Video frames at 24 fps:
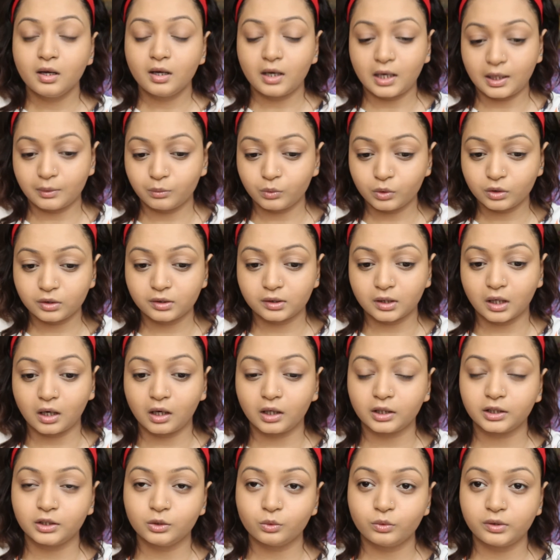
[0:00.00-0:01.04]
I was
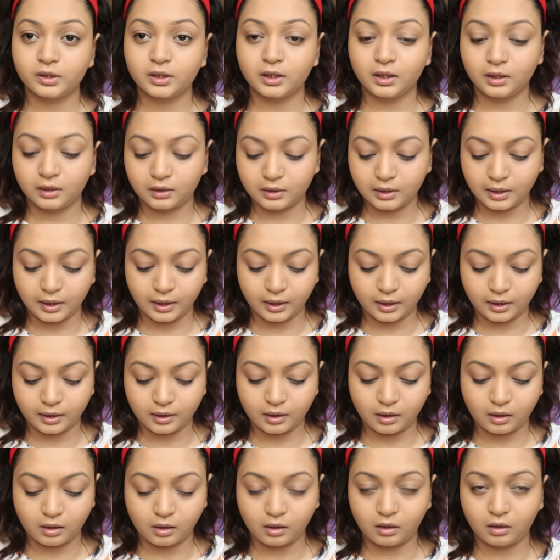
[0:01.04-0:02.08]
using their
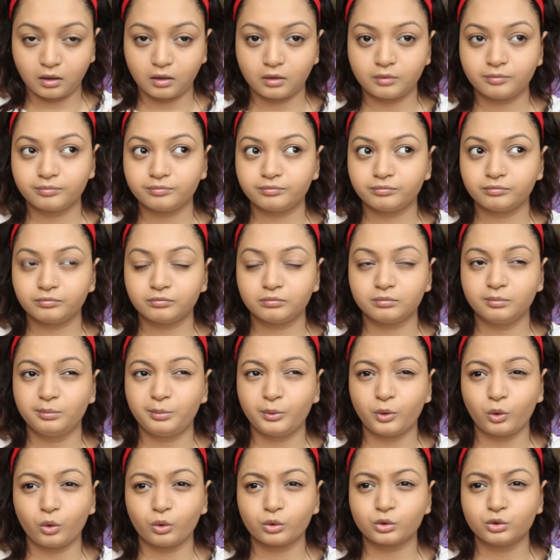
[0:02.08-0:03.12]

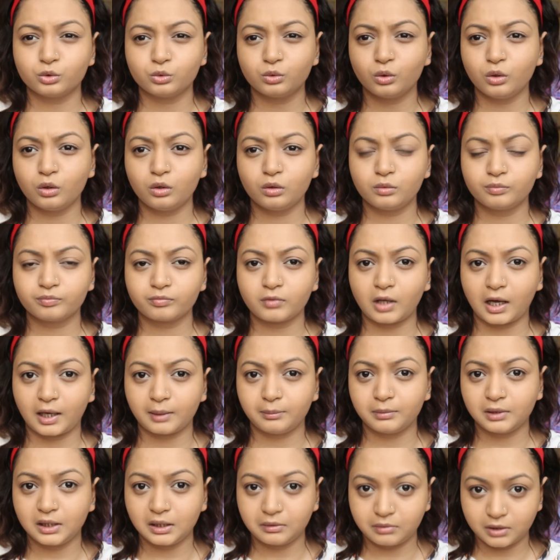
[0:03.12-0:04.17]
Bro Duo, I
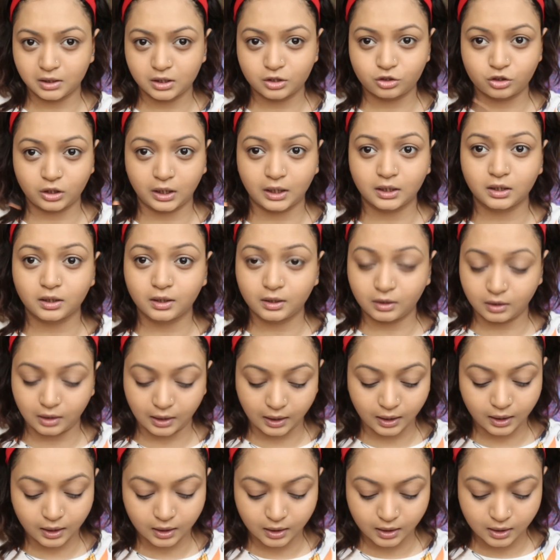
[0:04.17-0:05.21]
believe in the shade
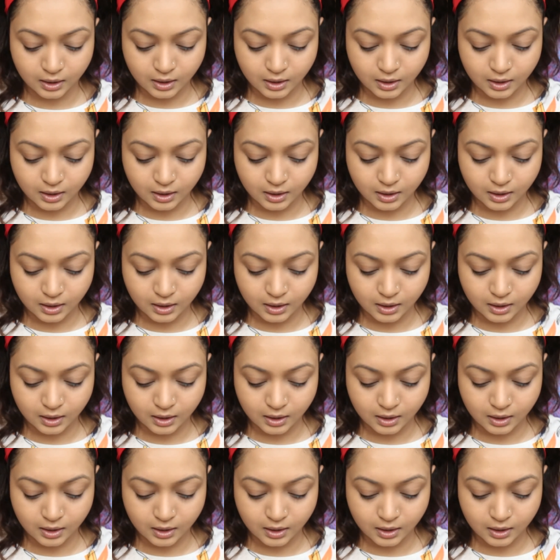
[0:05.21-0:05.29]
grey,